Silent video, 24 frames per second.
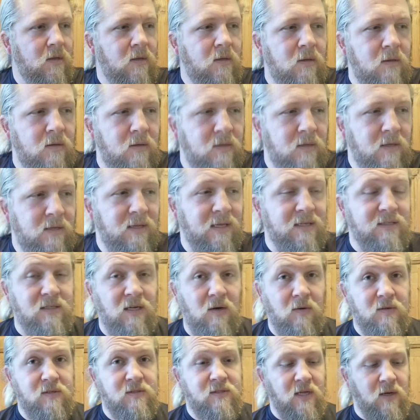it doesn't
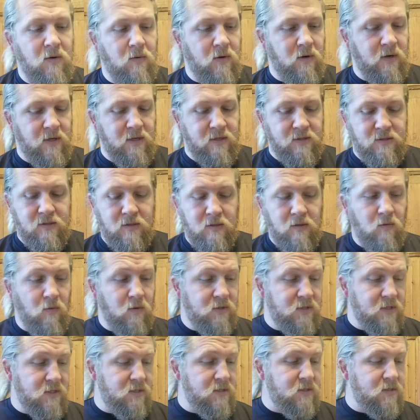always stay where it is,
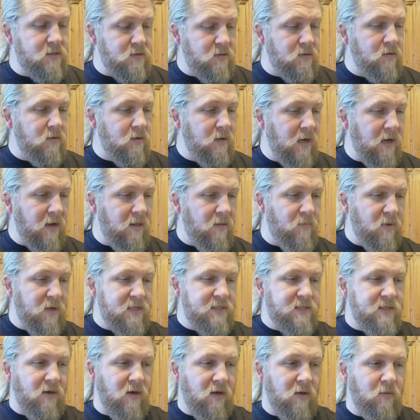which is kind of the big
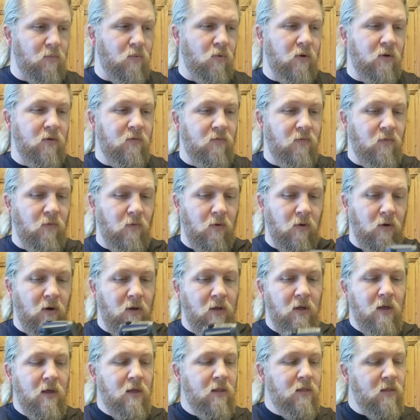selling point for
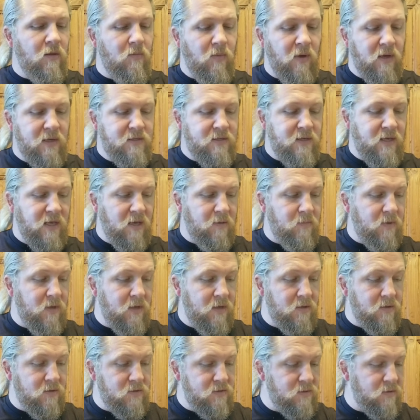the Basecamp
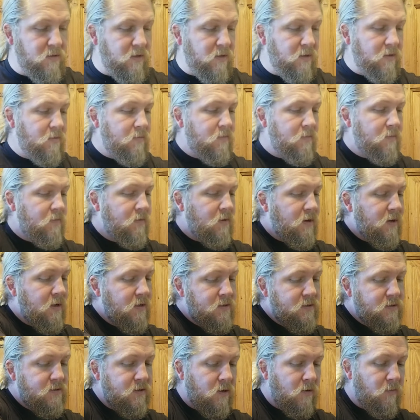Kilo sling. Right,
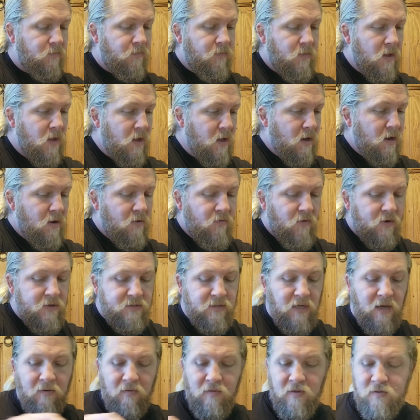so, first
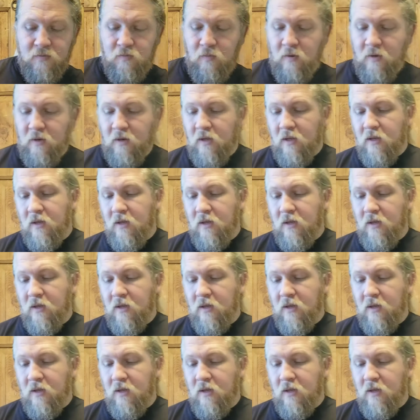out with this one,